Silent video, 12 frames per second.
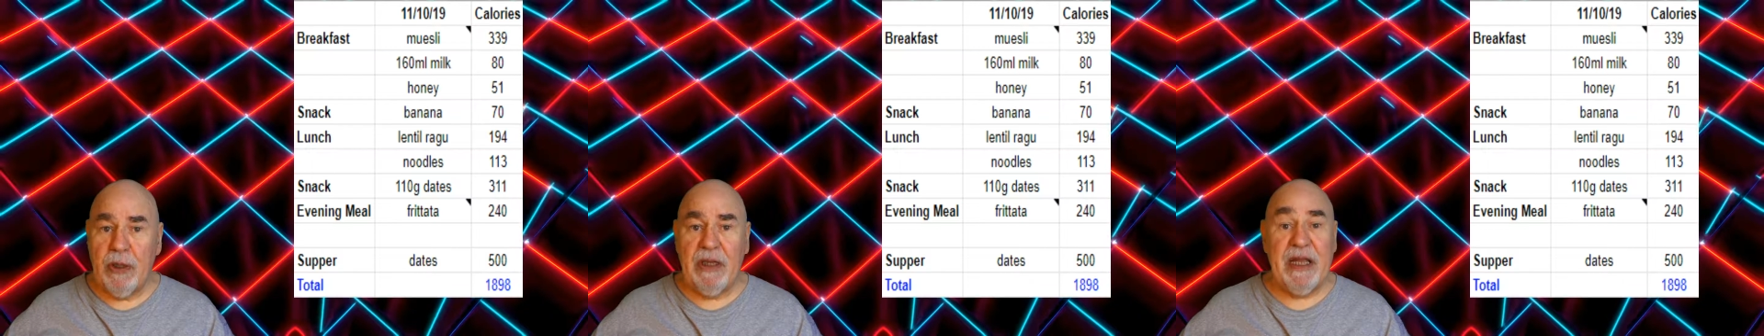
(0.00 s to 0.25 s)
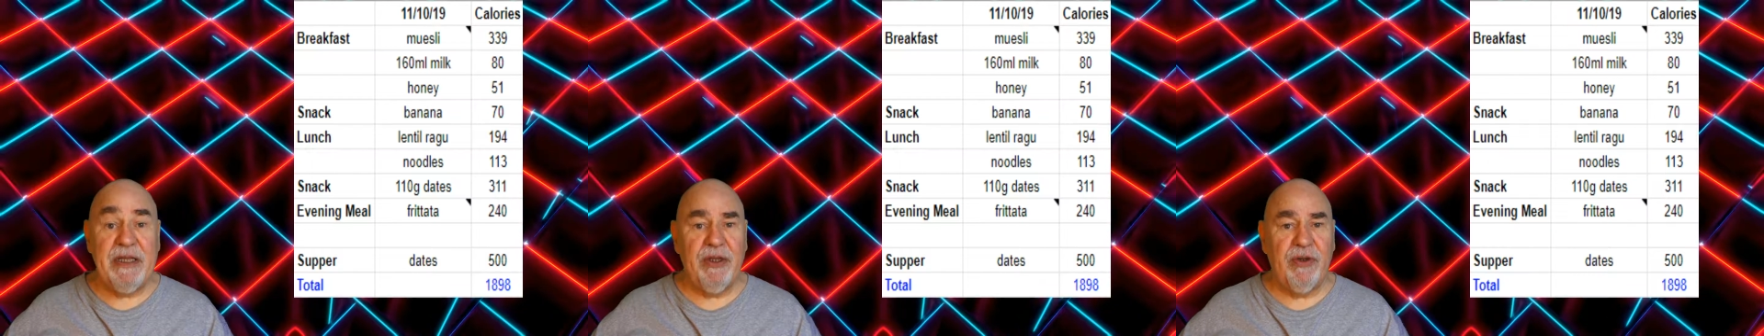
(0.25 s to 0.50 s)

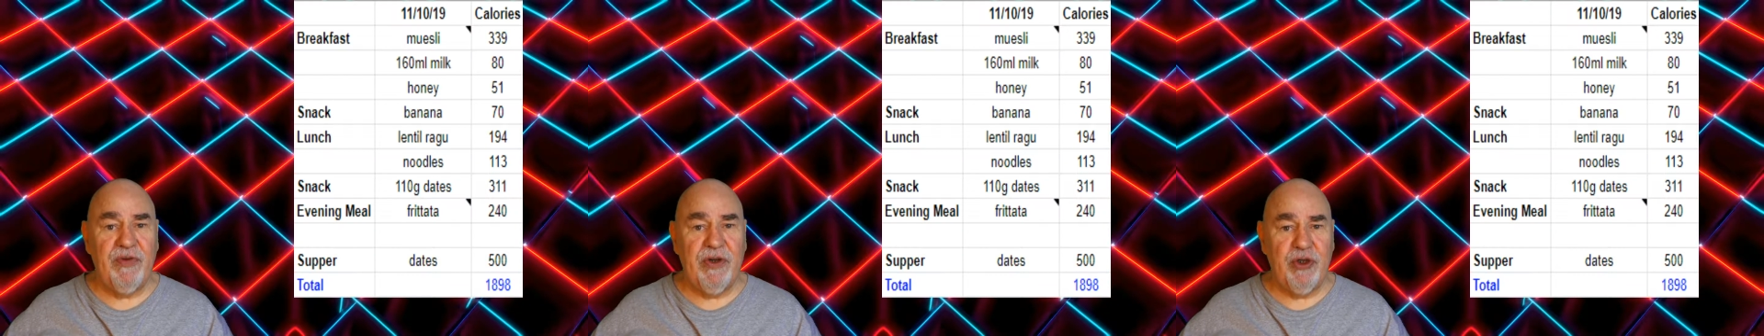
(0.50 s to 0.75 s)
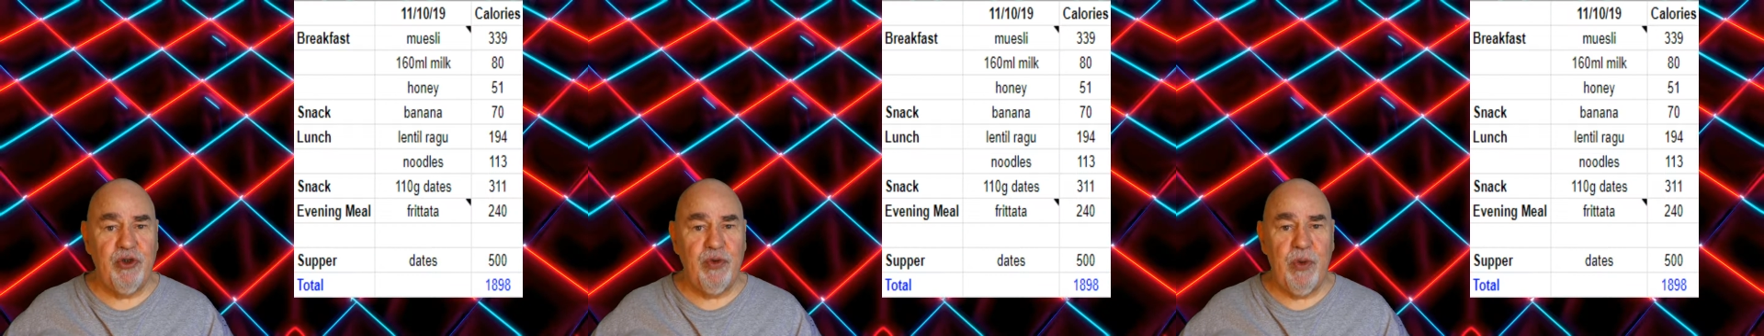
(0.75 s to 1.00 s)
lentil
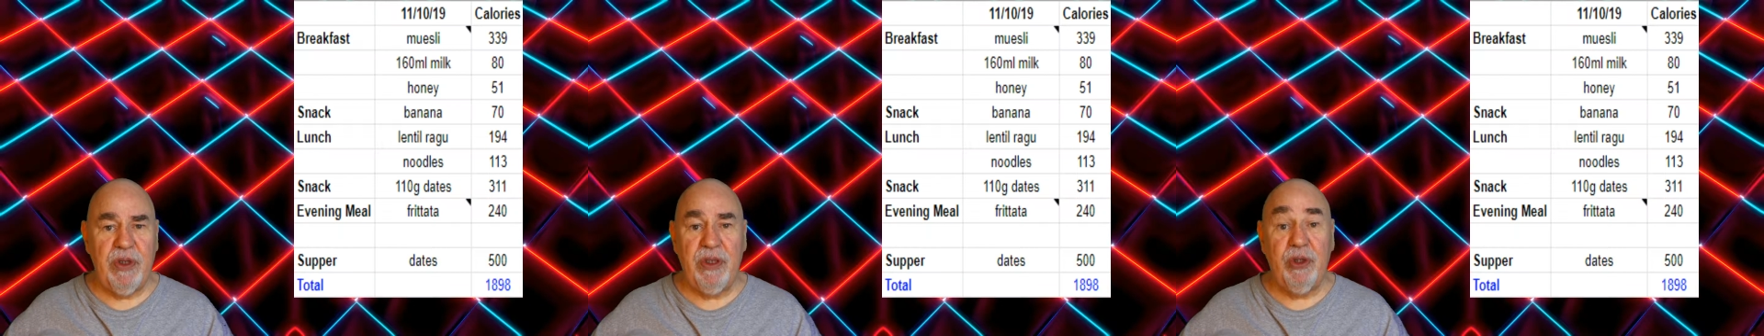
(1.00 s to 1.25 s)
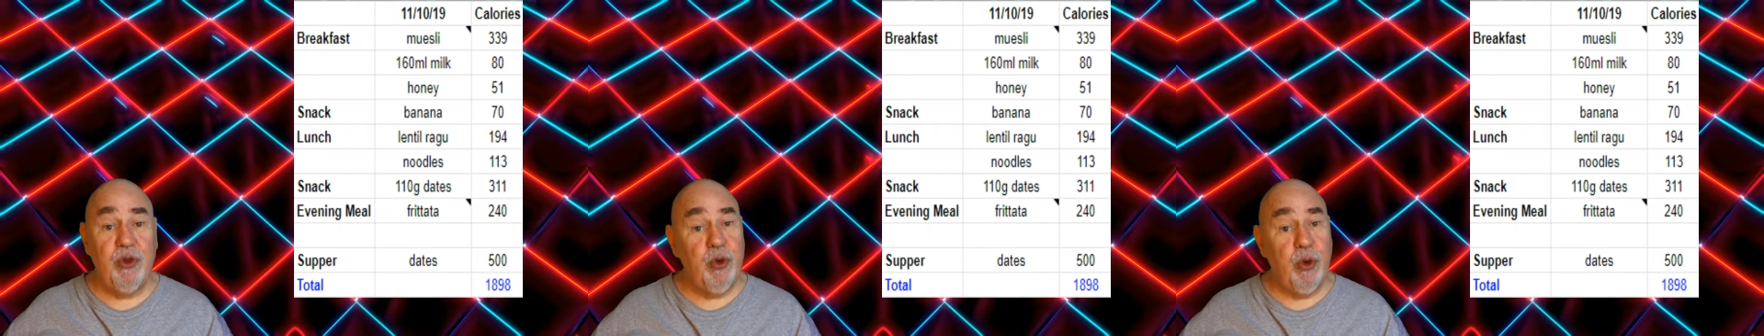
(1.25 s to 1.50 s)
ragu with
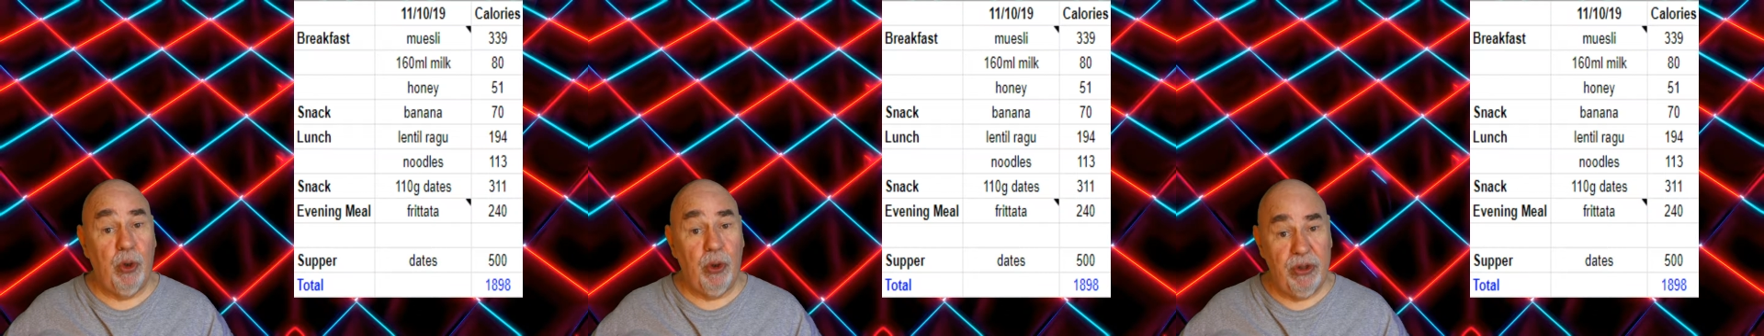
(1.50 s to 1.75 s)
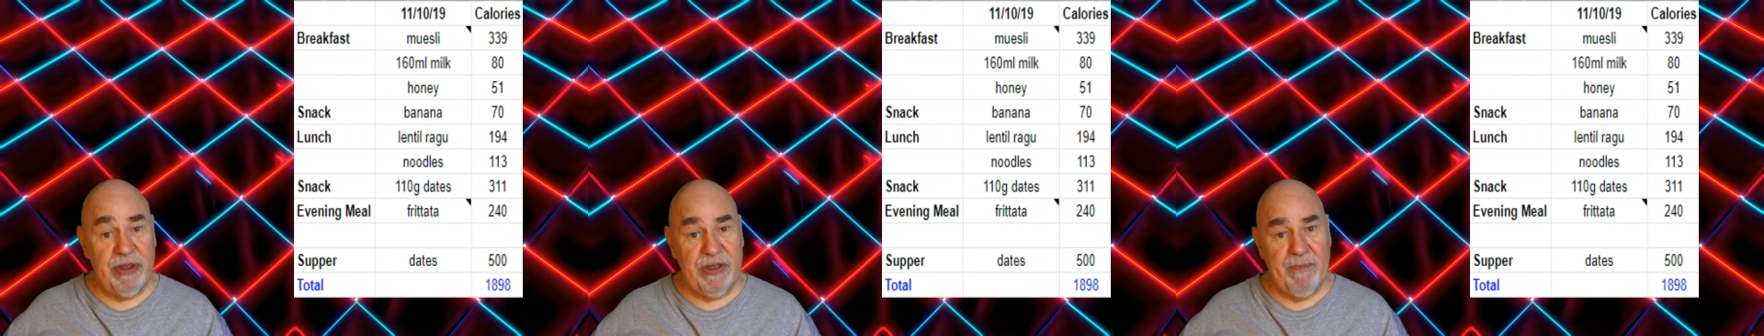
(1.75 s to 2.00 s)

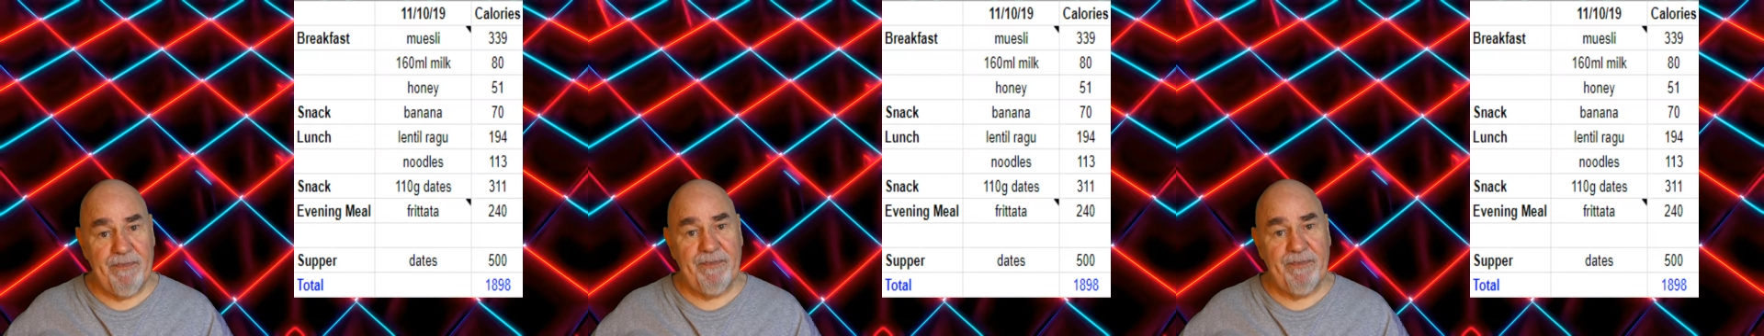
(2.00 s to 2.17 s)
noodles